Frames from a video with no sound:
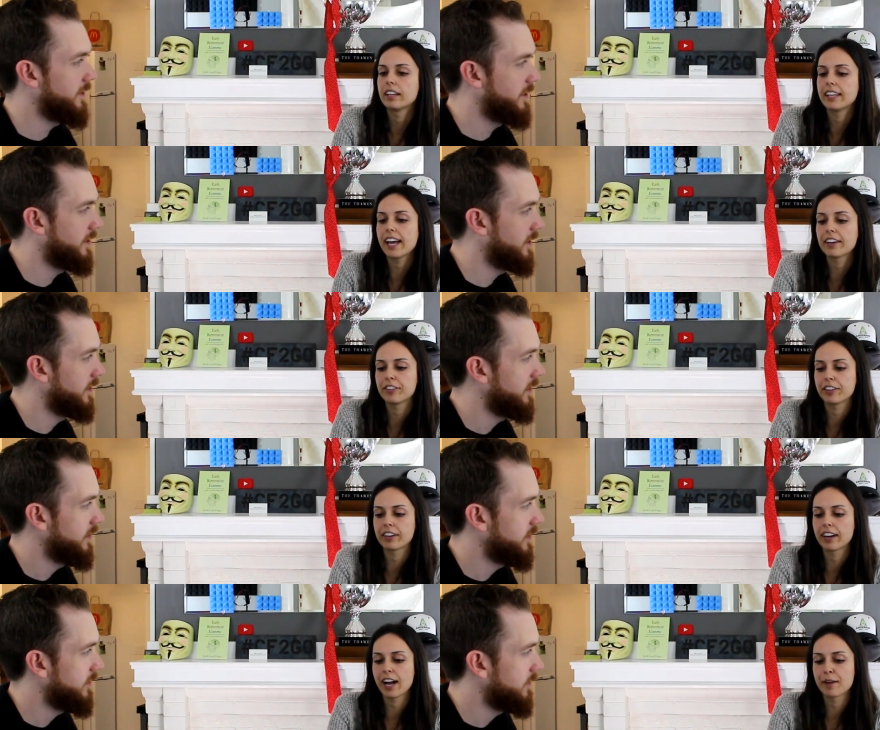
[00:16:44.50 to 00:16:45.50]
Speaker 1: Yeah,
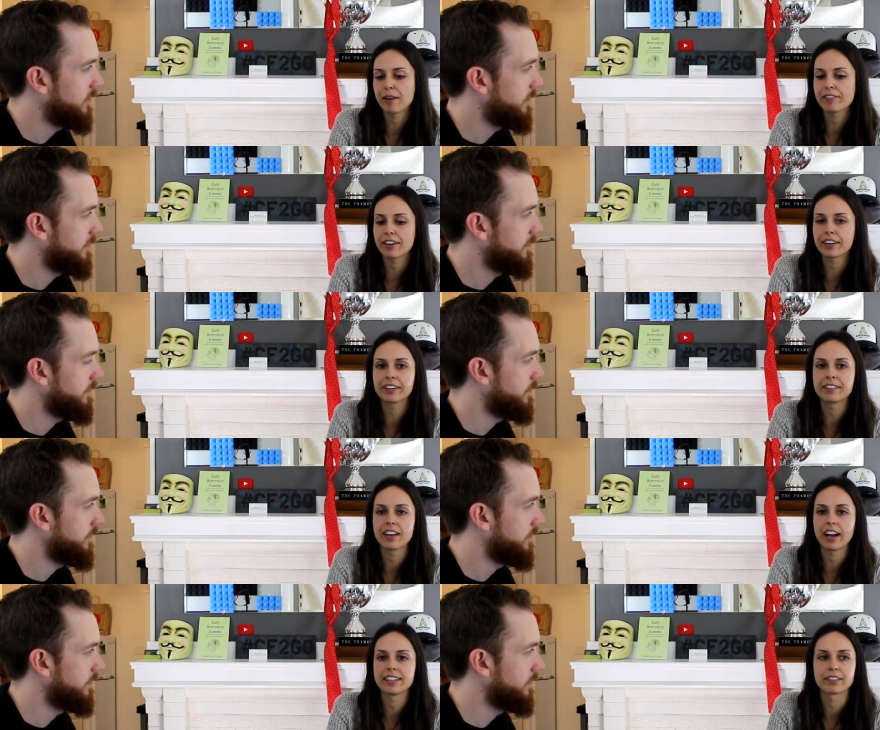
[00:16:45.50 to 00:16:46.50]
sure. Um, I've heard
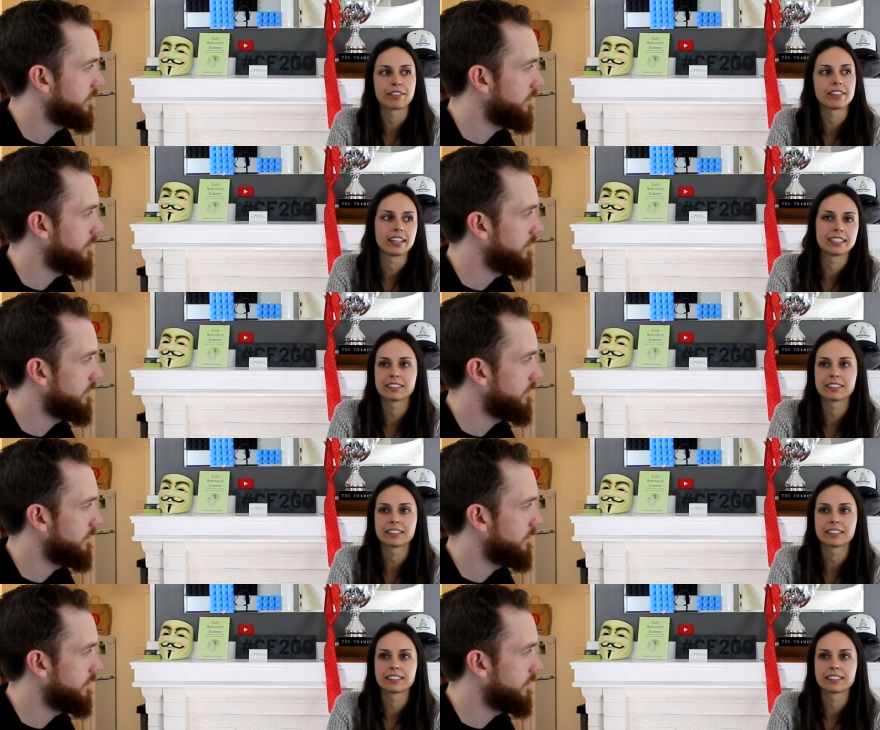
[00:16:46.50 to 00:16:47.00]
uh, different things